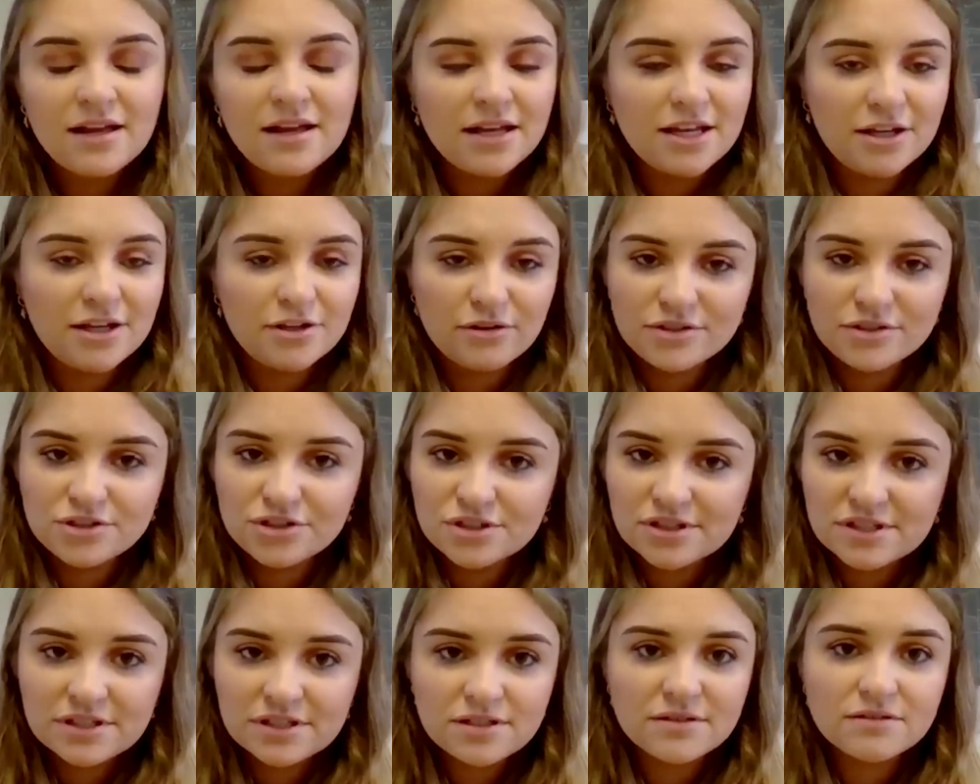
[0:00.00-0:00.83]
You know,
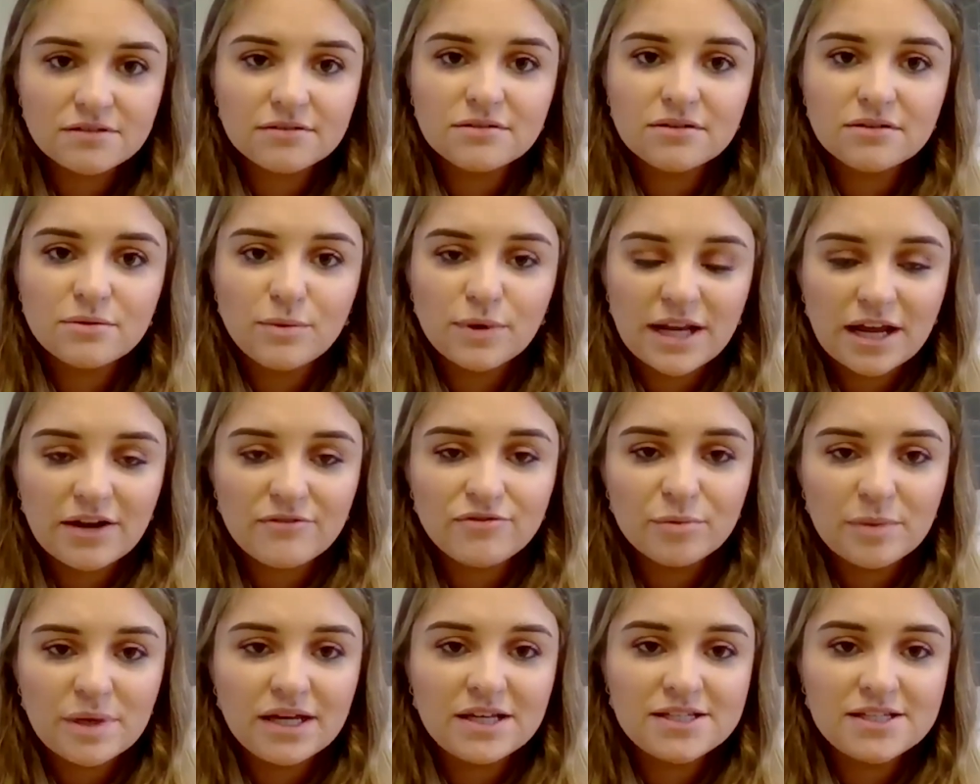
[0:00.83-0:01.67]
just
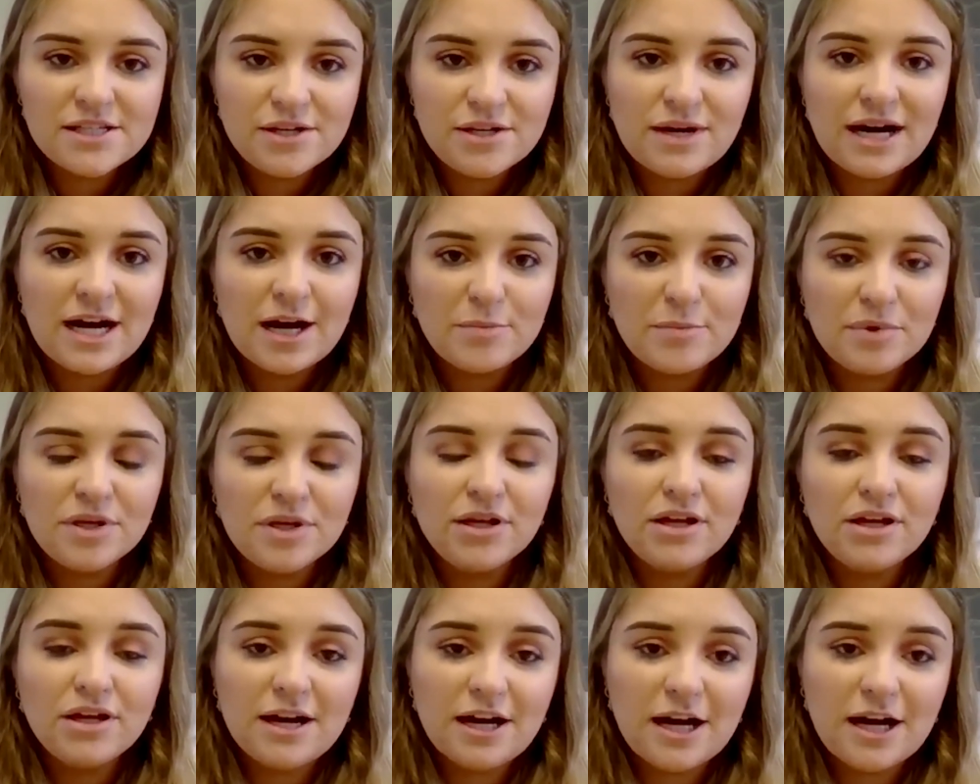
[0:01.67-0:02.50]
whatever makes you
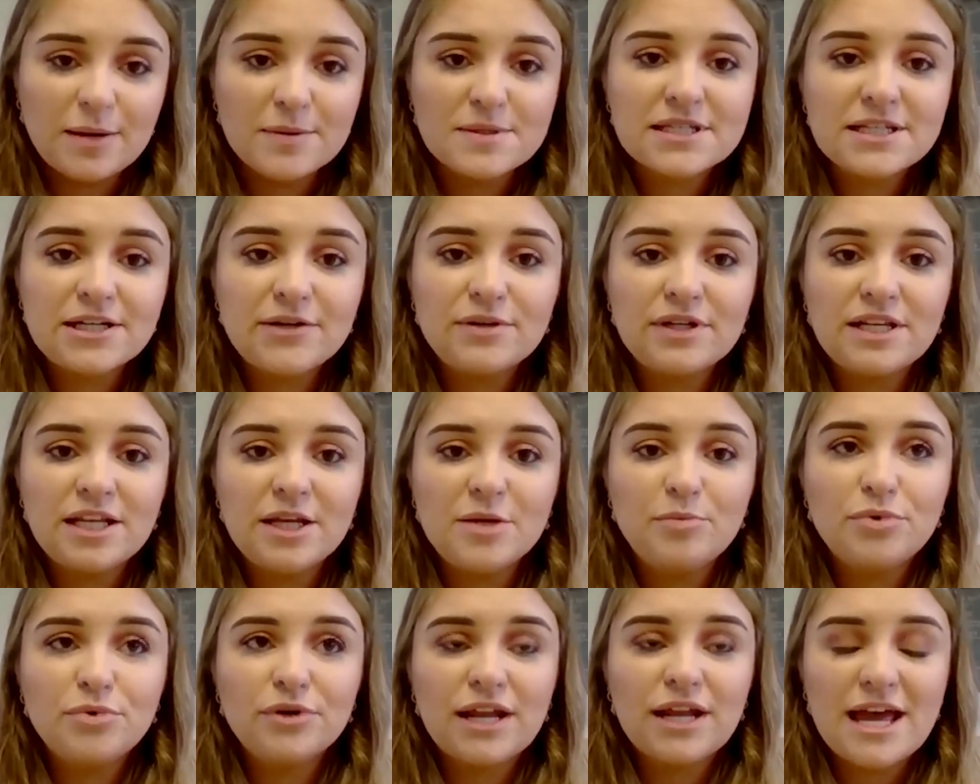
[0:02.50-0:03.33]
happy,
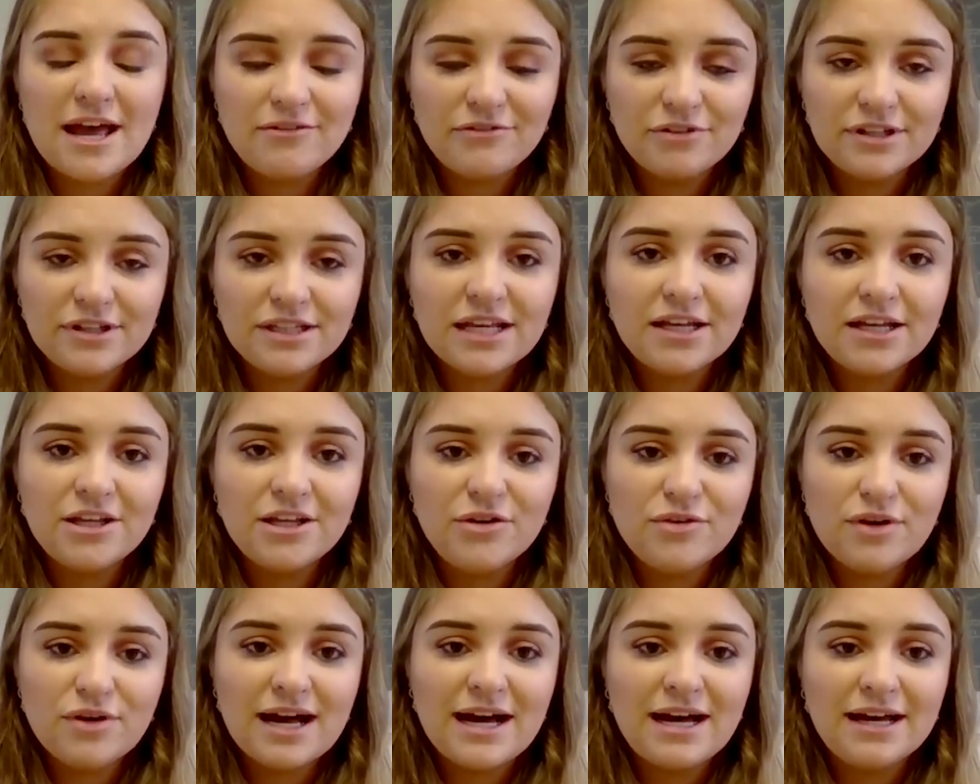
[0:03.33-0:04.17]
absolutely put everything
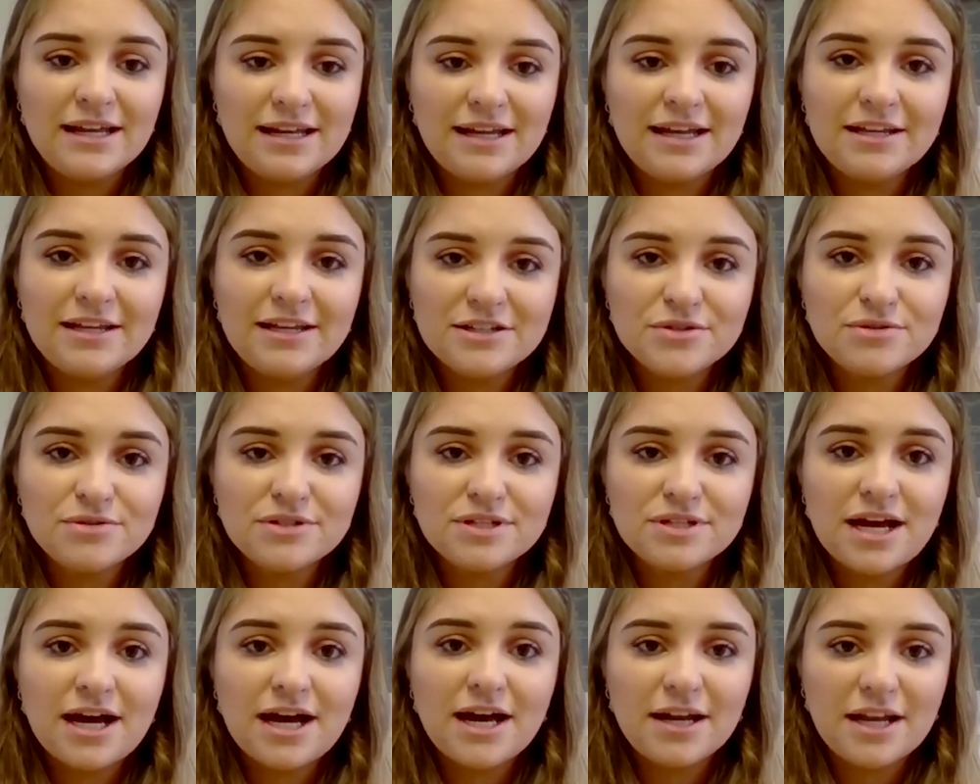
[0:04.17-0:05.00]
you can into
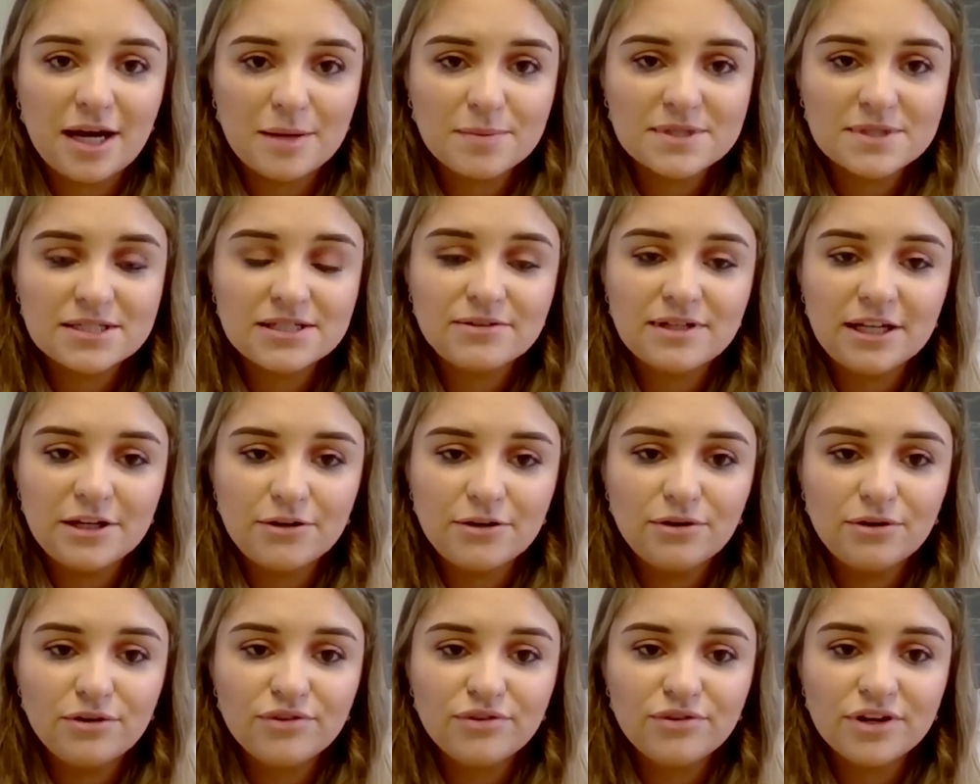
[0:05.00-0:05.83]
it and absolutely
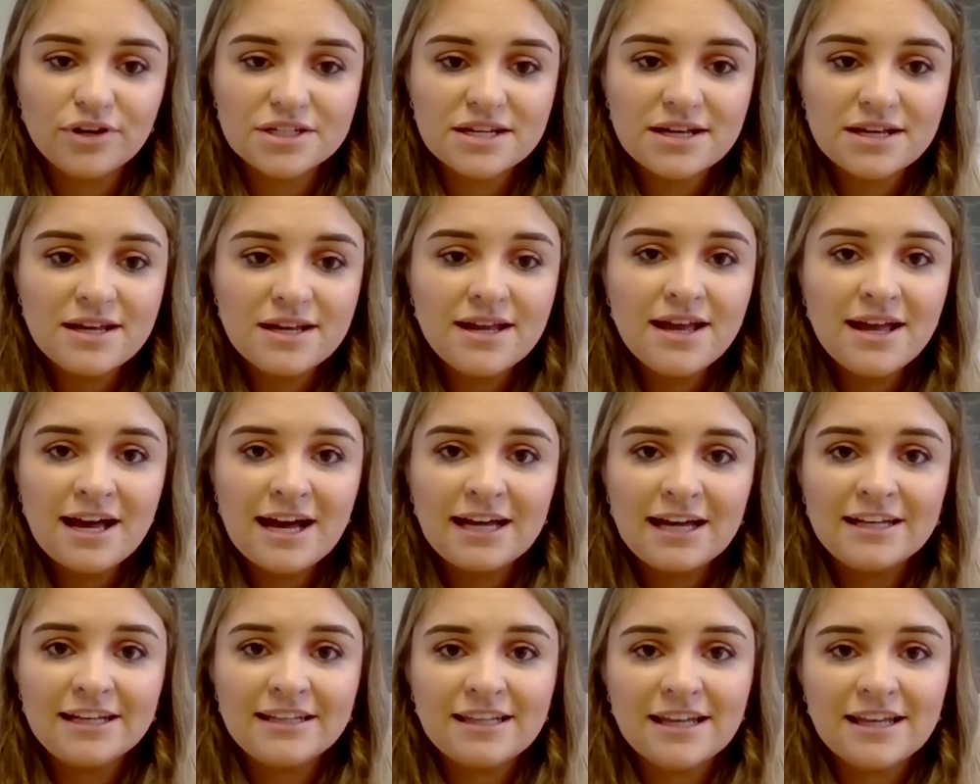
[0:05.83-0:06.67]
go for it.
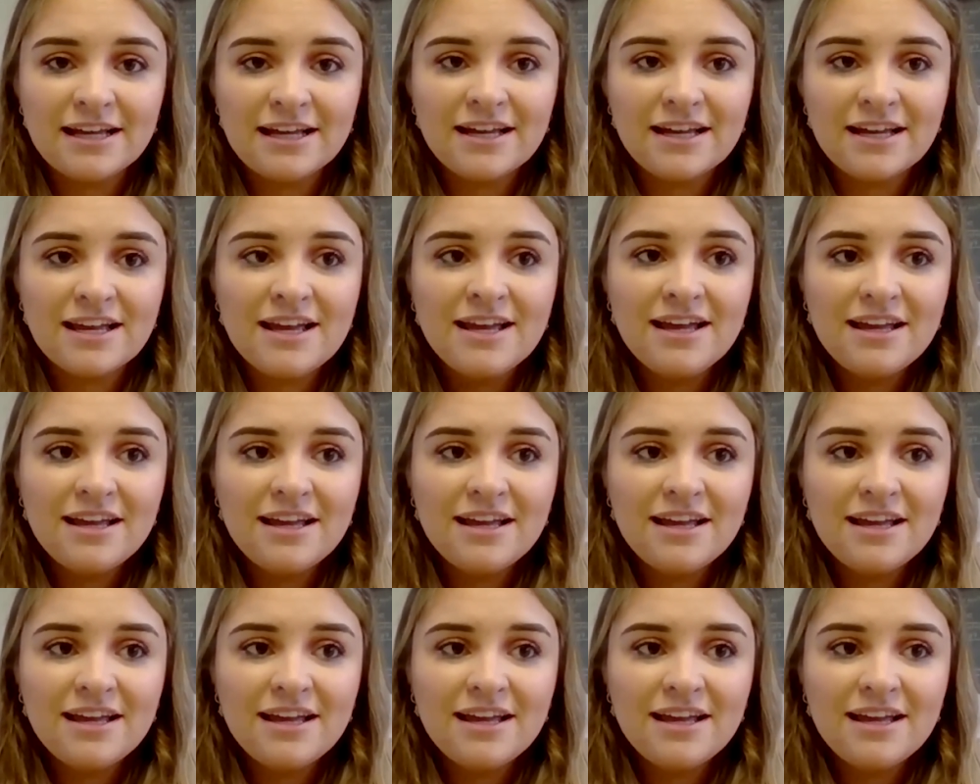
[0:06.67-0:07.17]
And I think,